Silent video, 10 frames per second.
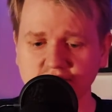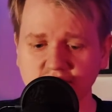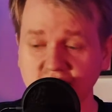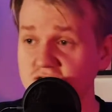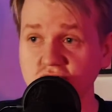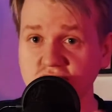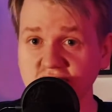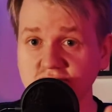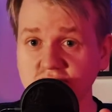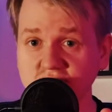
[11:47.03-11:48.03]
And turns
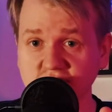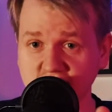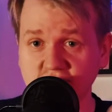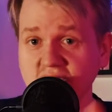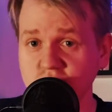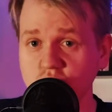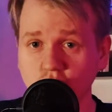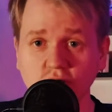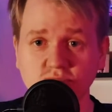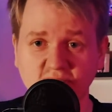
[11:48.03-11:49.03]
out it actually
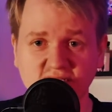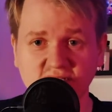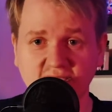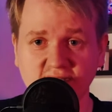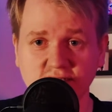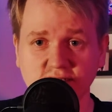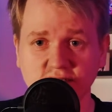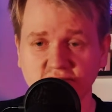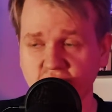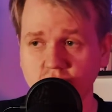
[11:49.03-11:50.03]
was Master Hand
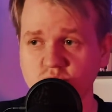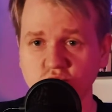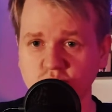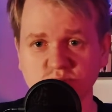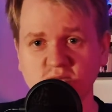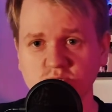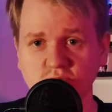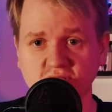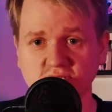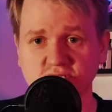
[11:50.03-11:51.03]
from Super Smash
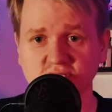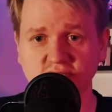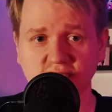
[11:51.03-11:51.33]
Bros.